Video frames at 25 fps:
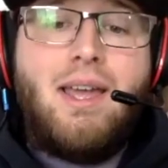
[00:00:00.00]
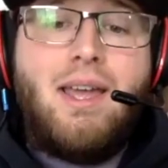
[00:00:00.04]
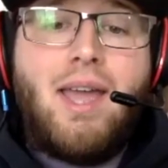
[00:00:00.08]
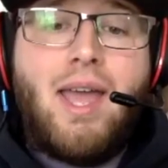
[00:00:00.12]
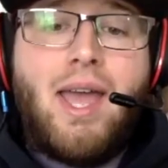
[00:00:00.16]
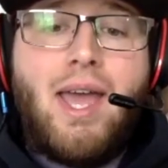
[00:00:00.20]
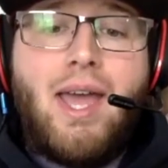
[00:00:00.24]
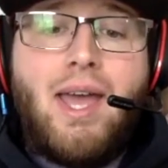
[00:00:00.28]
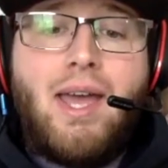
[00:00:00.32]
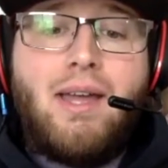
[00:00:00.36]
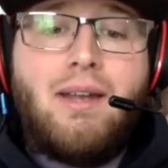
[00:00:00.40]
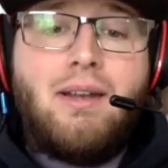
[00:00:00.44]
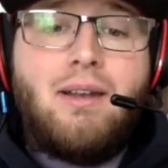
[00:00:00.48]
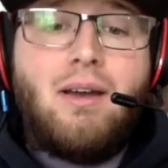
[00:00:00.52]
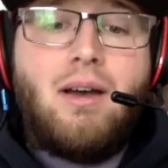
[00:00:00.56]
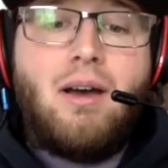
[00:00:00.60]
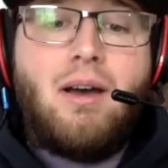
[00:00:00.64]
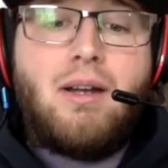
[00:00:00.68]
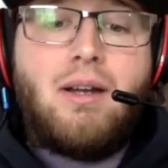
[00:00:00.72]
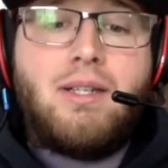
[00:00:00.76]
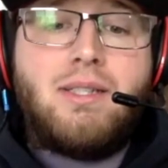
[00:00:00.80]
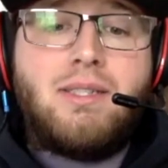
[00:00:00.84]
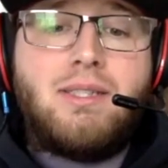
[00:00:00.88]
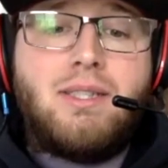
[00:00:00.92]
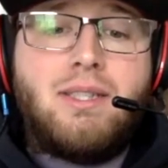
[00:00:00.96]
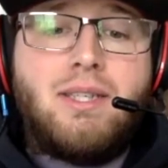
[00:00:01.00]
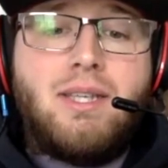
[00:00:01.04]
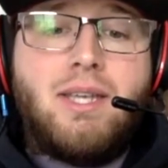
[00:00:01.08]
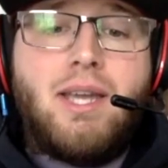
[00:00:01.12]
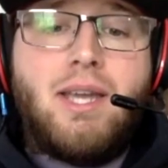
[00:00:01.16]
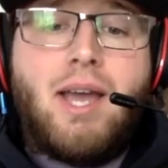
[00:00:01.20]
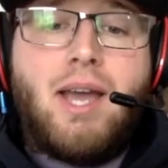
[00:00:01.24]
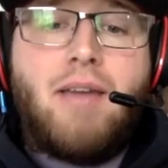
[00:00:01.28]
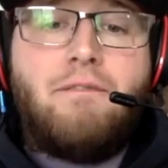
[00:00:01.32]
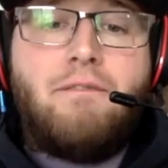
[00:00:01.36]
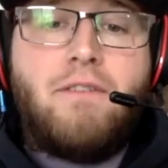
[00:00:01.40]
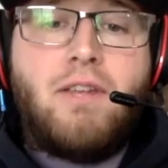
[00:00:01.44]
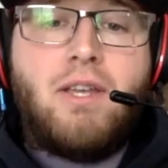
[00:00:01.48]
And honestly,
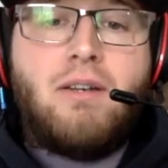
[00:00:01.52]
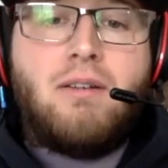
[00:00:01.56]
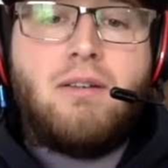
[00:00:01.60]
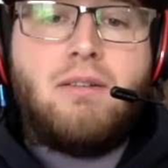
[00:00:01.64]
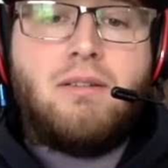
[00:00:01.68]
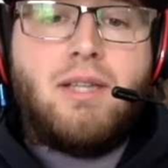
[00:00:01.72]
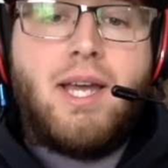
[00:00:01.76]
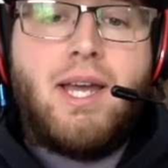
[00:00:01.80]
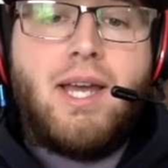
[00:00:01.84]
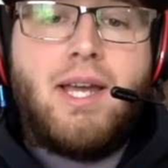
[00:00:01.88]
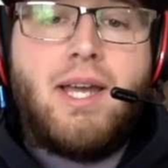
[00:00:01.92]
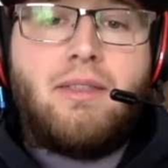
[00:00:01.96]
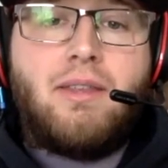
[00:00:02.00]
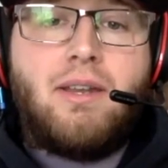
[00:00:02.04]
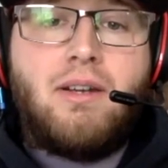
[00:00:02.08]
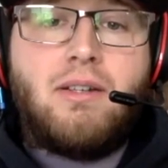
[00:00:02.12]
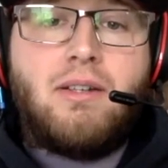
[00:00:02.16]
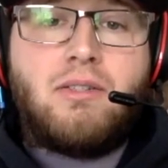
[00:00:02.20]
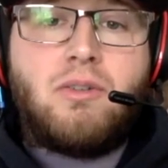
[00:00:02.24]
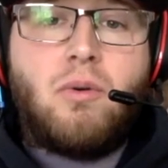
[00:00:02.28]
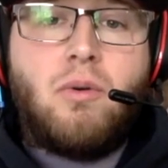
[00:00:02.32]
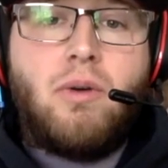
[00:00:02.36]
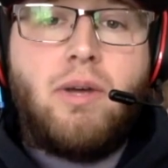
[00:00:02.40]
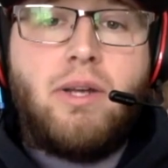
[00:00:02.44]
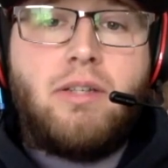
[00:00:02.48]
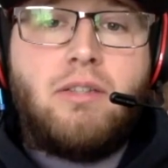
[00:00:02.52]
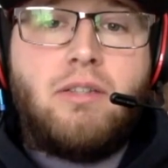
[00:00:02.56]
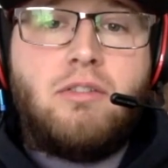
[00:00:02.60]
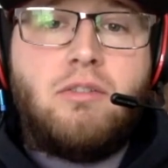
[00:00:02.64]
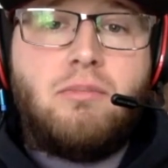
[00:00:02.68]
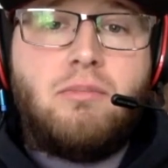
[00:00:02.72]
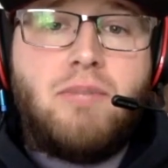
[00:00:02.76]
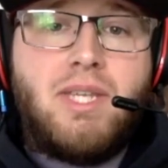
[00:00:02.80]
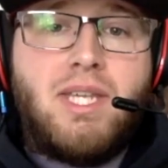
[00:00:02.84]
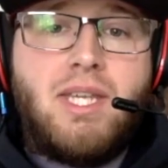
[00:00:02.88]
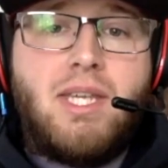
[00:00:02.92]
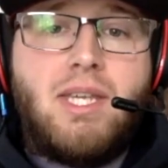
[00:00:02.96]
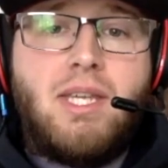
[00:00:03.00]
I feel like there's going to
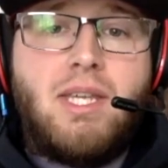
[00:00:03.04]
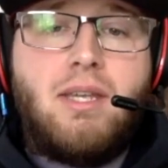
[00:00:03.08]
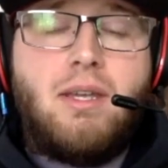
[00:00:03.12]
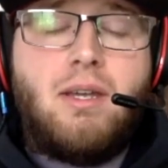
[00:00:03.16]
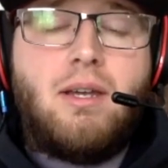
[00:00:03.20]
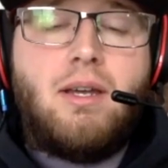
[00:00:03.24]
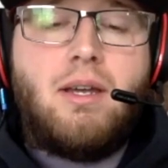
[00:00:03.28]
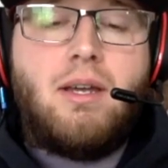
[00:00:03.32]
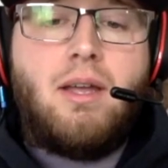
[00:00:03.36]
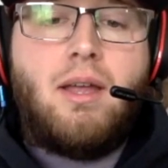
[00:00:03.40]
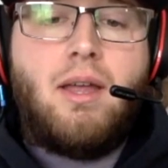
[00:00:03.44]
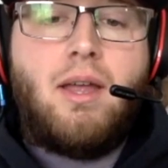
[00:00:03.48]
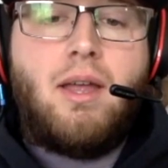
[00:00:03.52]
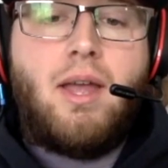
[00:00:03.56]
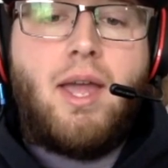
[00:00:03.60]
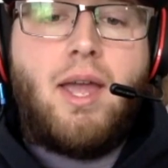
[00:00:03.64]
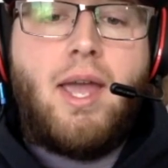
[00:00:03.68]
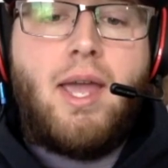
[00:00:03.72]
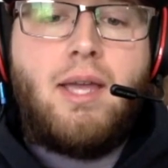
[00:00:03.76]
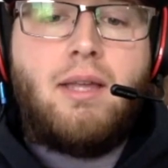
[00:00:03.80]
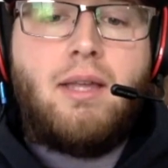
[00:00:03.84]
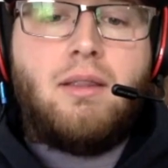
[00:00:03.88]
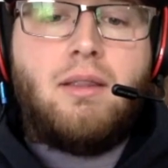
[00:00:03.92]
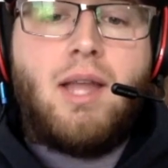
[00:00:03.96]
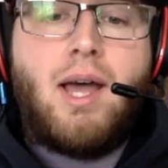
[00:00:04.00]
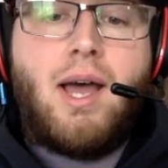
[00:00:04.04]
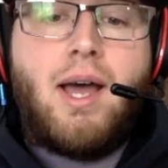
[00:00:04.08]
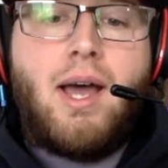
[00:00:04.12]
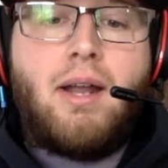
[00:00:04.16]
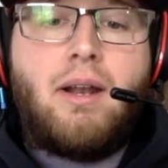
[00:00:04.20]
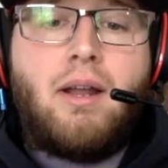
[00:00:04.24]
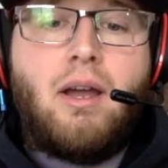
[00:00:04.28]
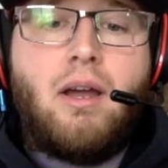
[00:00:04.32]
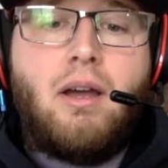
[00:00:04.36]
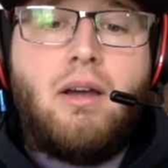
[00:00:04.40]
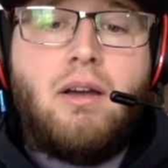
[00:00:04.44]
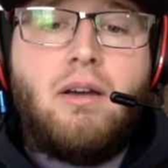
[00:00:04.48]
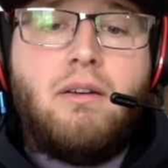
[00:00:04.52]
be a lot
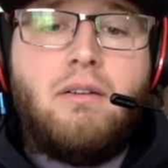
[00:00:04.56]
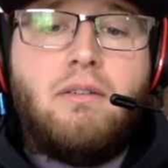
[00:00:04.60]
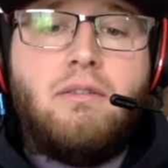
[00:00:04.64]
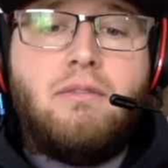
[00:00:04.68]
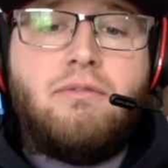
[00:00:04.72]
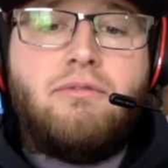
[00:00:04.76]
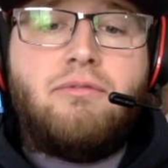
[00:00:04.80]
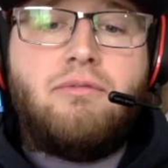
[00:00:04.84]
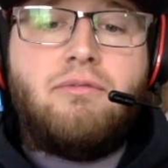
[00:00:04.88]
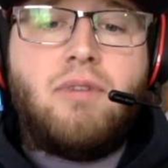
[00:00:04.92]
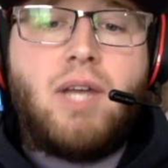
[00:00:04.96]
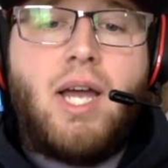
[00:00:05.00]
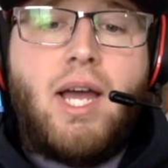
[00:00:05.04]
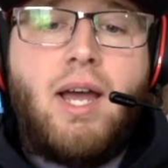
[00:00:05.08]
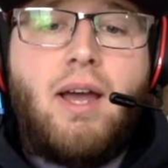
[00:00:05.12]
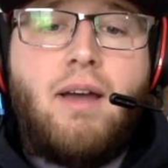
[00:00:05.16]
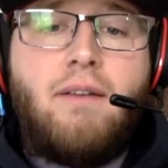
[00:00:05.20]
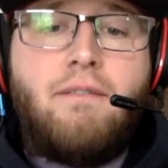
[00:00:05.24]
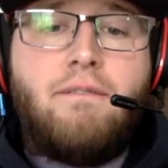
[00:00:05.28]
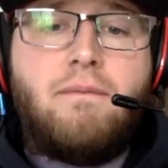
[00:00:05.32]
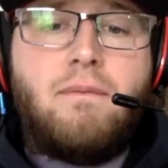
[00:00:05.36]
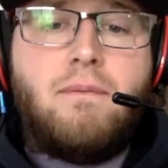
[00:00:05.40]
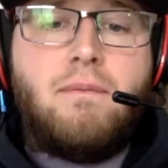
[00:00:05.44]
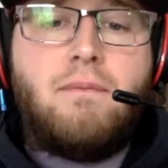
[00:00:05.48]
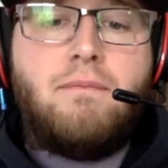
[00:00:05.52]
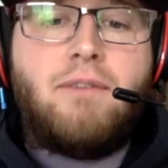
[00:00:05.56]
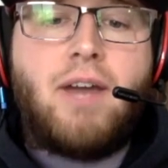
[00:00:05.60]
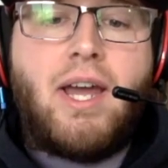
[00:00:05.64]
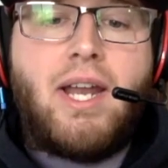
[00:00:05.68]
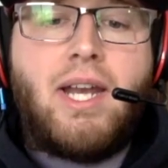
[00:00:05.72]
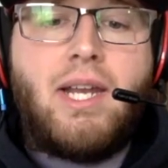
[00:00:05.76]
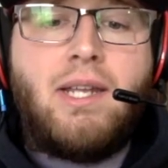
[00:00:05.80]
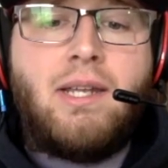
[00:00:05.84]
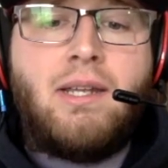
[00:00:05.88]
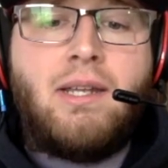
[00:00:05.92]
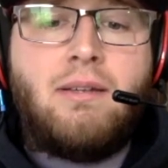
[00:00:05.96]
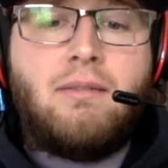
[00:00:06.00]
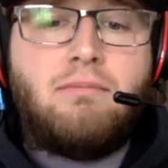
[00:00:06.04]
of
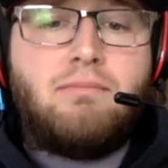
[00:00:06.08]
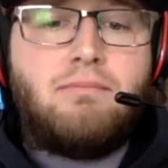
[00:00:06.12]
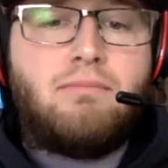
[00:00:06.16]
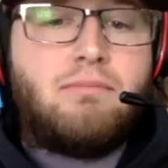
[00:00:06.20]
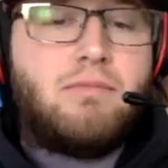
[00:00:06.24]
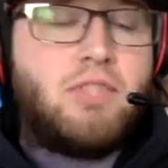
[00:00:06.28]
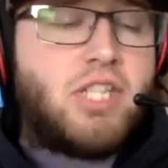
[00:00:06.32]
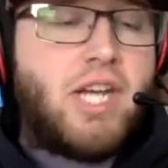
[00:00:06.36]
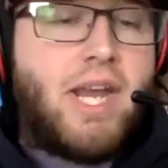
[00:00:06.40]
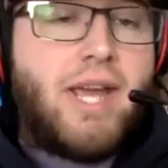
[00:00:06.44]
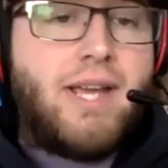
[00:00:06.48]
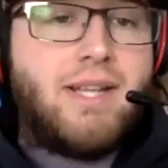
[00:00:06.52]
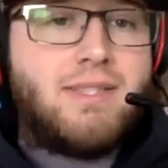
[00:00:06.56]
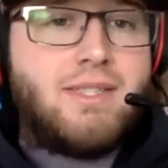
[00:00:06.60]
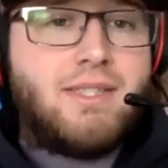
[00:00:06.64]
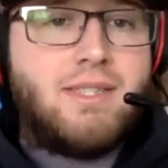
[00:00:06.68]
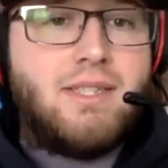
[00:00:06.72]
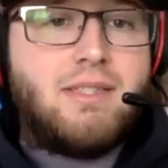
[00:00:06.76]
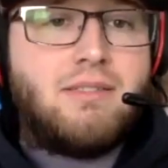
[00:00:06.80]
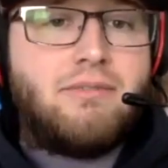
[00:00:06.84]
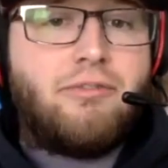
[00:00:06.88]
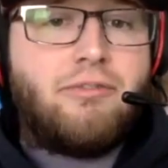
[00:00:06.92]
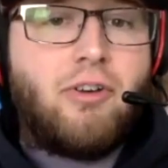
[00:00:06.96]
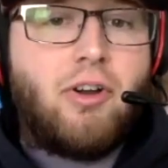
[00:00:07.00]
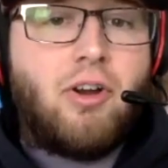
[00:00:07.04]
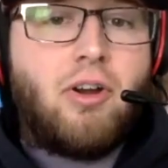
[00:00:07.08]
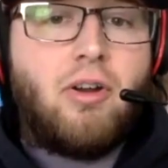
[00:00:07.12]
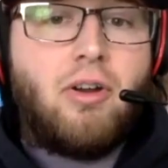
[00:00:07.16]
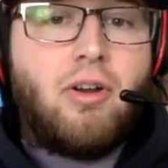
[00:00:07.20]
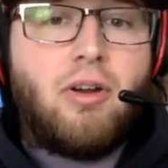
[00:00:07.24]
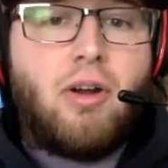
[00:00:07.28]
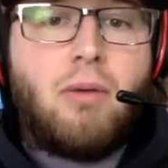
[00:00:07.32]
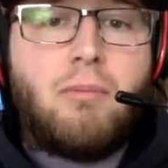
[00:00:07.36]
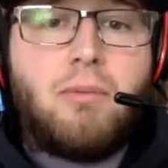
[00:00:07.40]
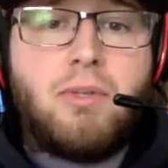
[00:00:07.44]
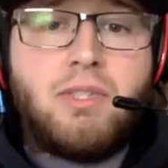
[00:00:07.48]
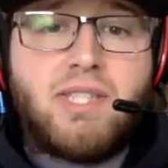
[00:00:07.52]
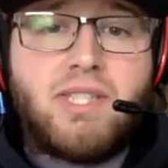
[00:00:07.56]
fighting chances for
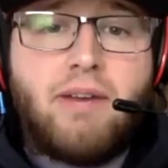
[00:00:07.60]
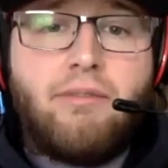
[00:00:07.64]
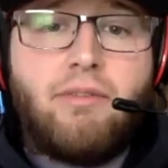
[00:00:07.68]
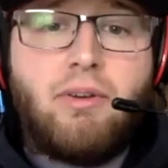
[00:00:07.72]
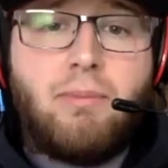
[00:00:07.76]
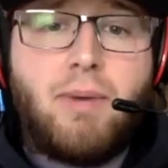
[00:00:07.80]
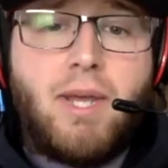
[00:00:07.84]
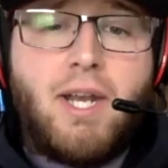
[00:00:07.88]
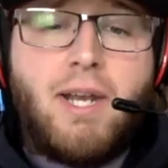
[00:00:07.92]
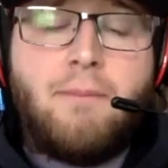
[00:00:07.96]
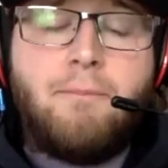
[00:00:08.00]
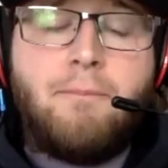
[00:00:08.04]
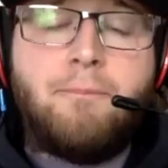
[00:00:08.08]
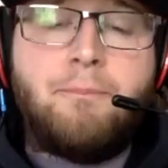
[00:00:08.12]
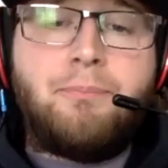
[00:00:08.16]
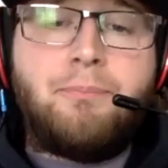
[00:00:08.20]
almost everybody.